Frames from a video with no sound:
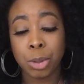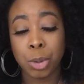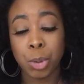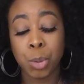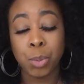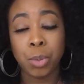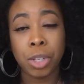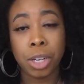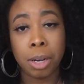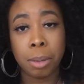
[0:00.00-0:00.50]

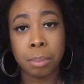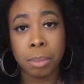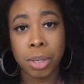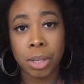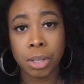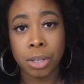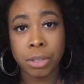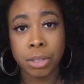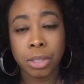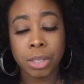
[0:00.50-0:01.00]
Through
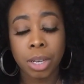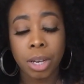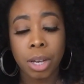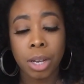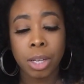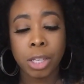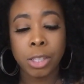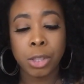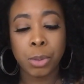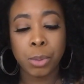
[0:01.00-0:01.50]
numbers,
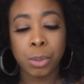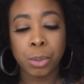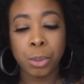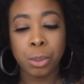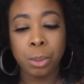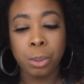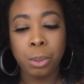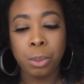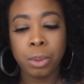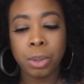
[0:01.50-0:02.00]

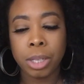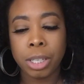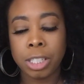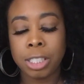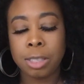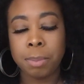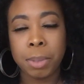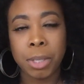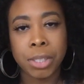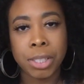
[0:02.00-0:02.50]
through
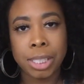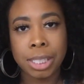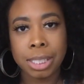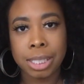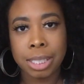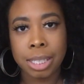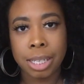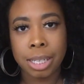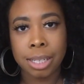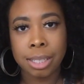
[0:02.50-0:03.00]

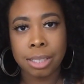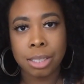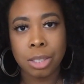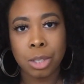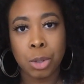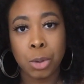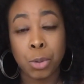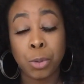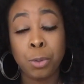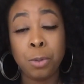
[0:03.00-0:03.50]
experiences,
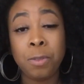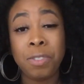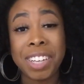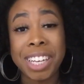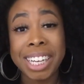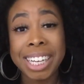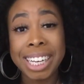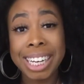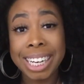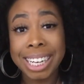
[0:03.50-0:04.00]
through
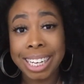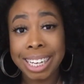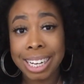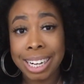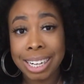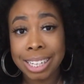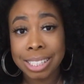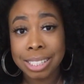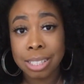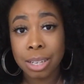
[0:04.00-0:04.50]

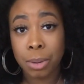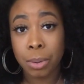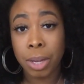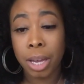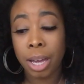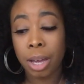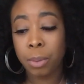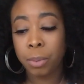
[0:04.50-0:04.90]
feelings, okay?